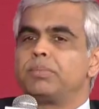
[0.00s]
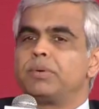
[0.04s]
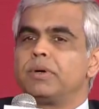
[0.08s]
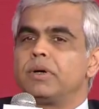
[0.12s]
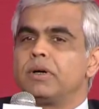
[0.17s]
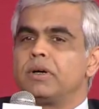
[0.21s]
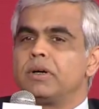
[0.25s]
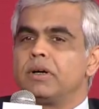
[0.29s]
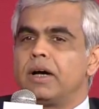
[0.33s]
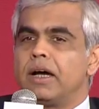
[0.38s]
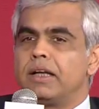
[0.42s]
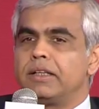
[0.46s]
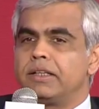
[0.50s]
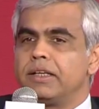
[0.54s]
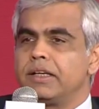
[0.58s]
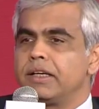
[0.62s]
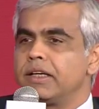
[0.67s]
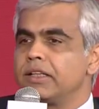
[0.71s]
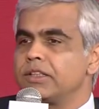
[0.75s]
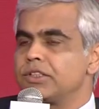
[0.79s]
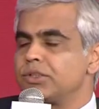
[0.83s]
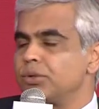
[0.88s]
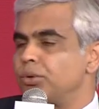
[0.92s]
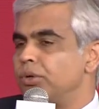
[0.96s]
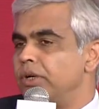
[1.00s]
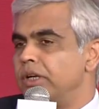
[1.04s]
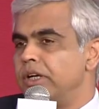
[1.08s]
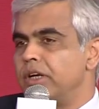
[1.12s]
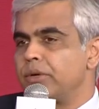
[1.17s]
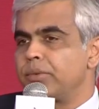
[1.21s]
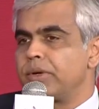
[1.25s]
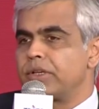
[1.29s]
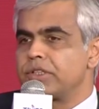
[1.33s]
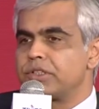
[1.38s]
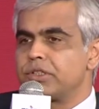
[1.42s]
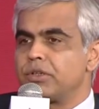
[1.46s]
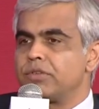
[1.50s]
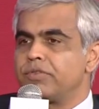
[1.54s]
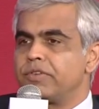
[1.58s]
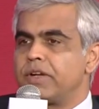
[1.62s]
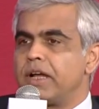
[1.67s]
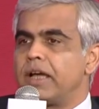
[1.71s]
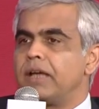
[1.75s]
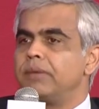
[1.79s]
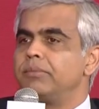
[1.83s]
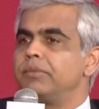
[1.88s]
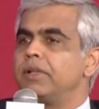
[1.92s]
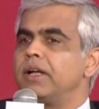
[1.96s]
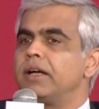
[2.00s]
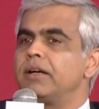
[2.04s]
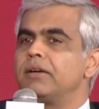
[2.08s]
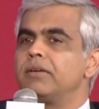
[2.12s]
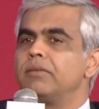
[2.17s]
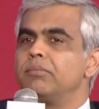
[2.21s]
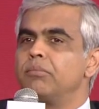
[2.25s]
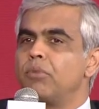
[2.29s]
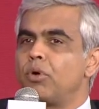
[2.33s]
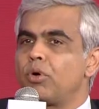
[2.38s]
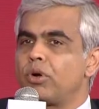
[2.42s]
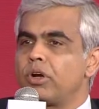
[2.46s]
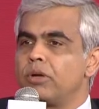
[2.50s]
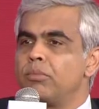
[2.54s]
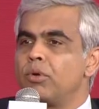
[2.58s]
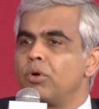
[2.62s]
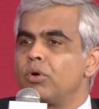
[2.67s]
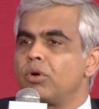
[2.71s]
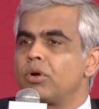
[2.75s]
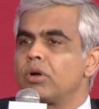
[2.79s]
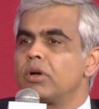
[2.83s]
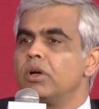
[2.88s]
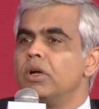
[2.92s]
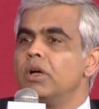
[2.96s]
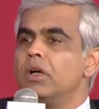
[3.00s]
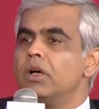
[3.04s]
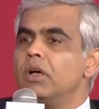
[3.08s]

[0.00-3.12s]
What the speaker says: I think it's only a question of time that more and more